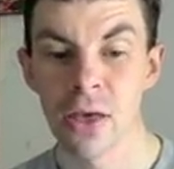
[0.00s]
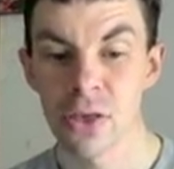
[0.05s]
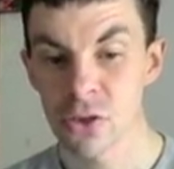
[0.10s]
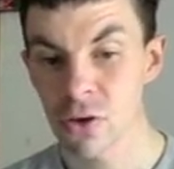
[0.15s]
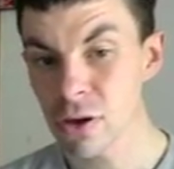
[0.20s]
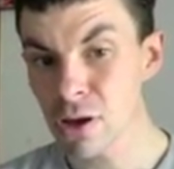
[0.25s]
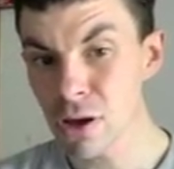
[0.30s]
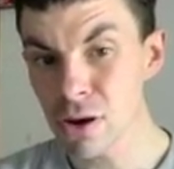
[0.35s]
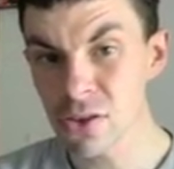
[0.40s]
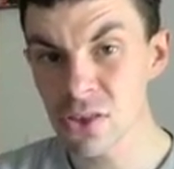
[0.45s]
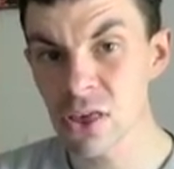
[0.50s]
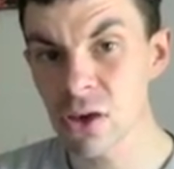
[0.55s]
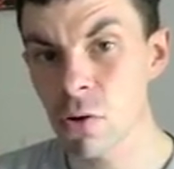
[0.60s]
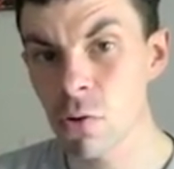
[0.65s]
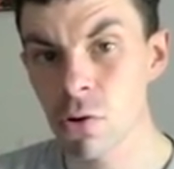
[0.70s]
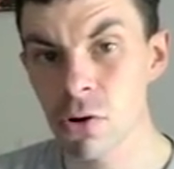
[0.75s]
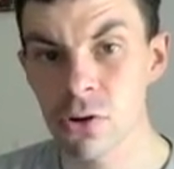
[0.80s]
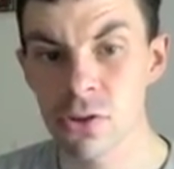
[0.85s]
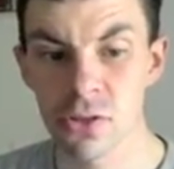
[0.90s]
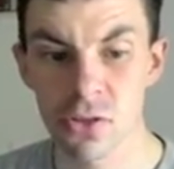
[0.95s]
So I'm going to say
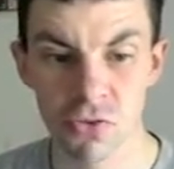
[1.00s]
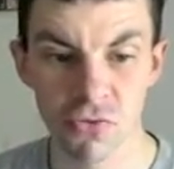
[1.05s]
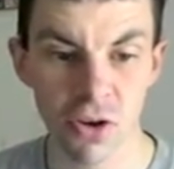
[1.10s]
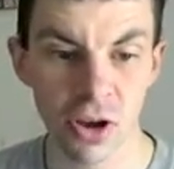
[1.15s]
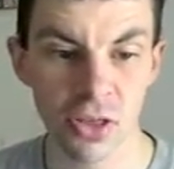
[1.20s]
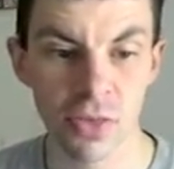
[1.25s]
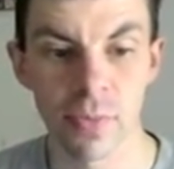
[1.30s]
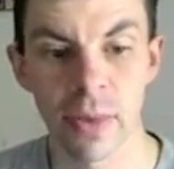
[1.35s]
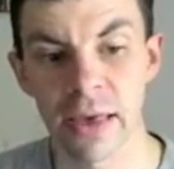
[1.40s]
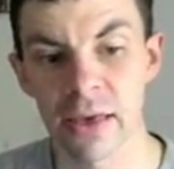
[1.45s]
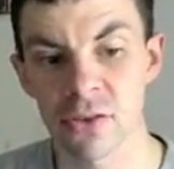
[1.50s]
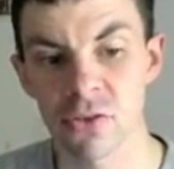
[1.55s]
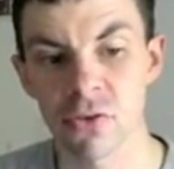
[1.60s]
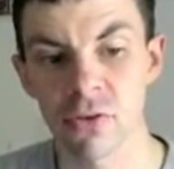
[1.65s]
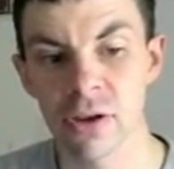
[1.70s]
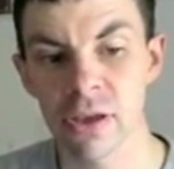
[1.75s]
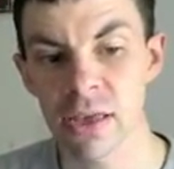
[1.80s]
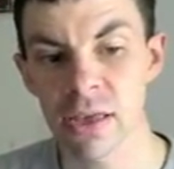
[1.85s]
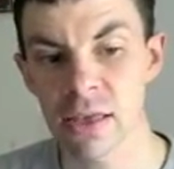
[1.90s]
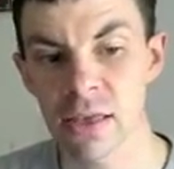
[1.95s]
Auron's Trust
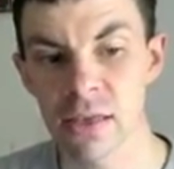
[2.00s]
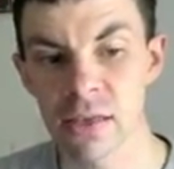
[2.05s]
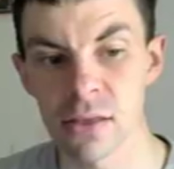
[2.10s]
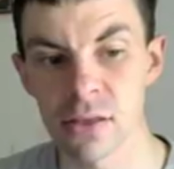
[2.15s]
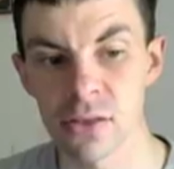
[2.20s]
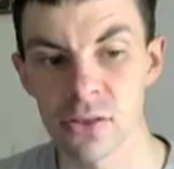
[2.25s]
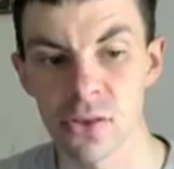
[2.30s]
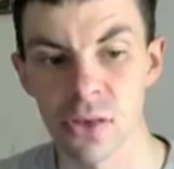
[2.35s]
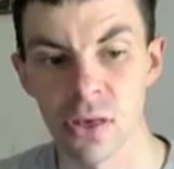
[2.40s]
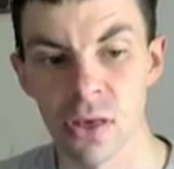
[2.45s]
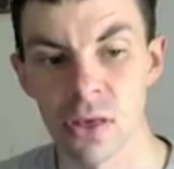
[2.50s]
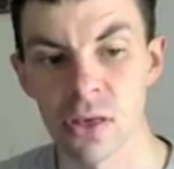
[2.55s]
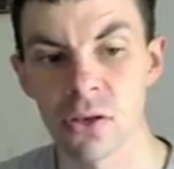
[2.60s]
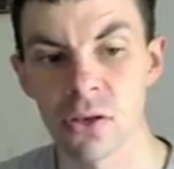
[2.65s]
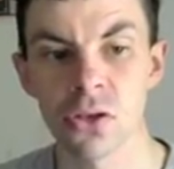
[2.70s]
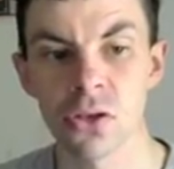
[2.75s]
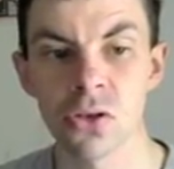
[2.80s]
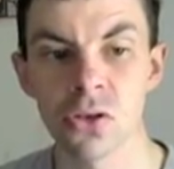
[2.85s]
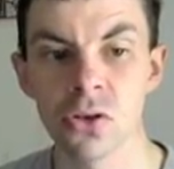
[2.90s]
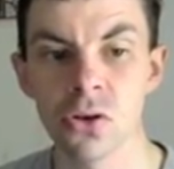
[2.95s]
Mastery is
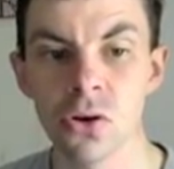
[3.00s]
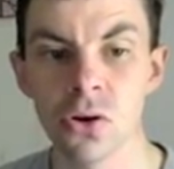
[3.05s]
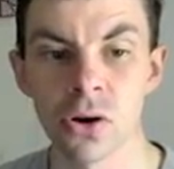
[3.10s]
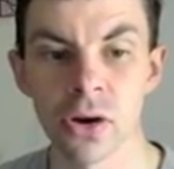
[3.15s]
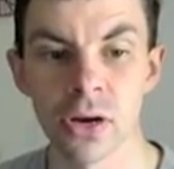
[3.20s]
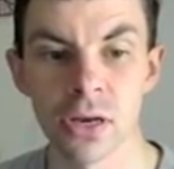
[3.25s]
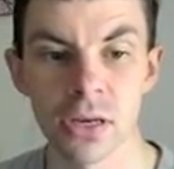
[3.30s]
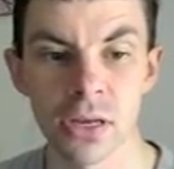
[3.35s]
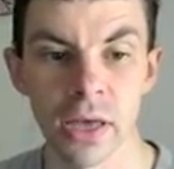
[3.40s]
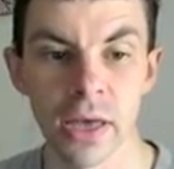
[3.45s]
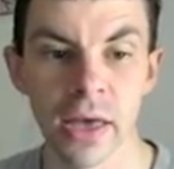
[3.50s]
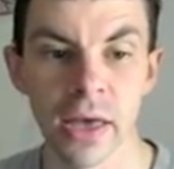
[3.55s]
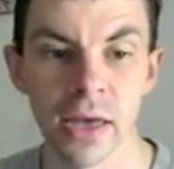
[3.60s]
good.